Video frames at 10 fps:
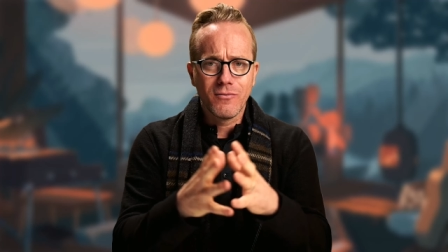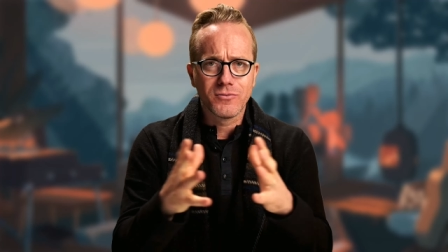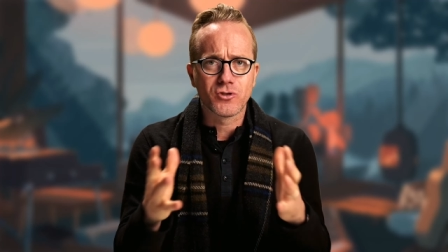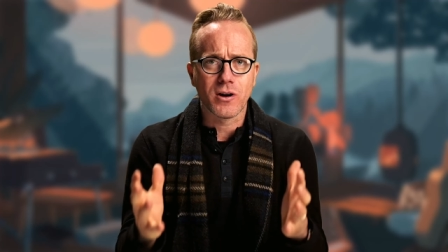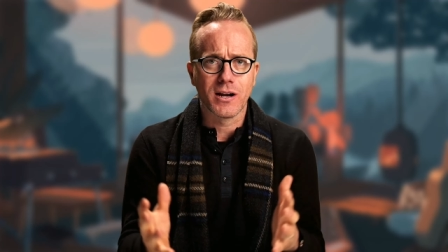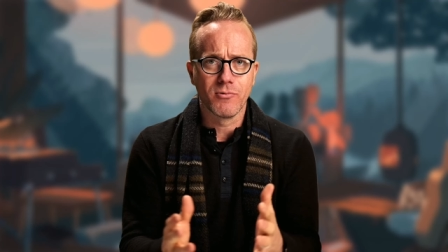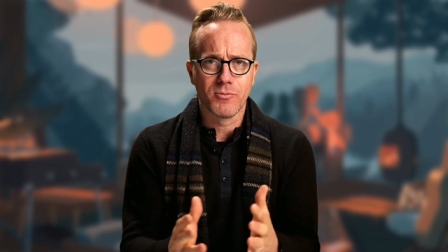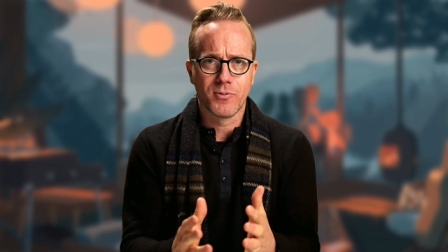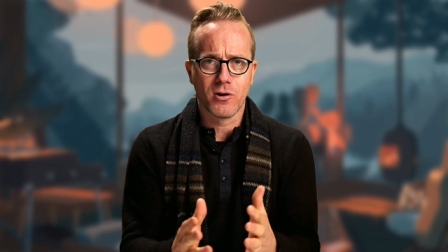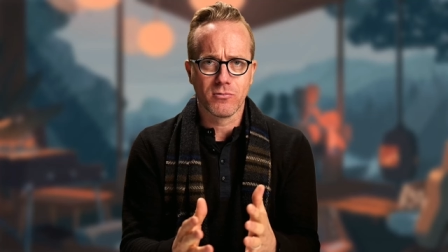struggling
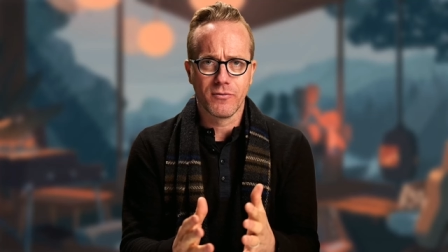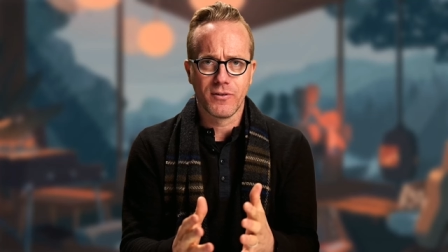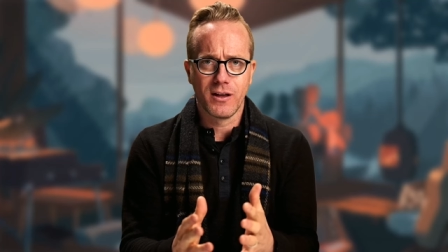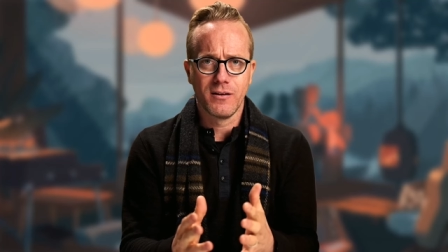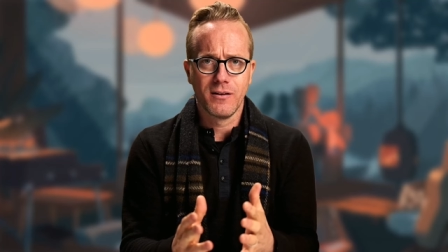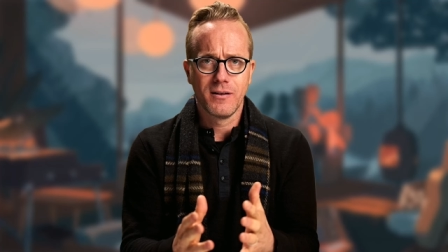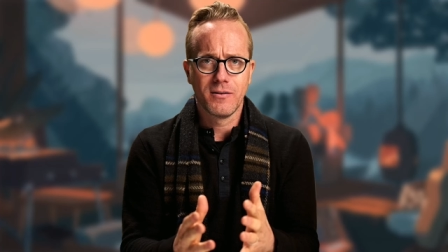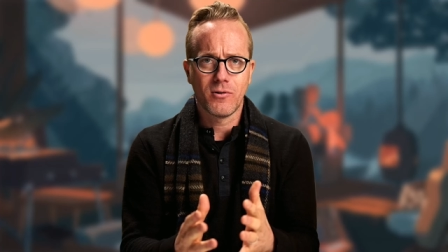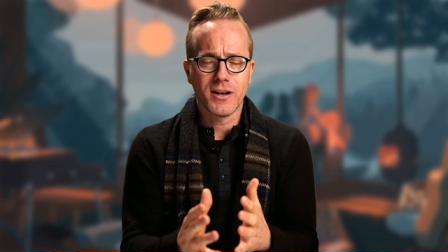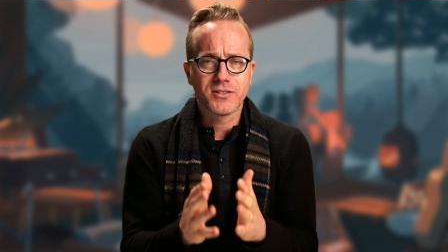with pornography, right?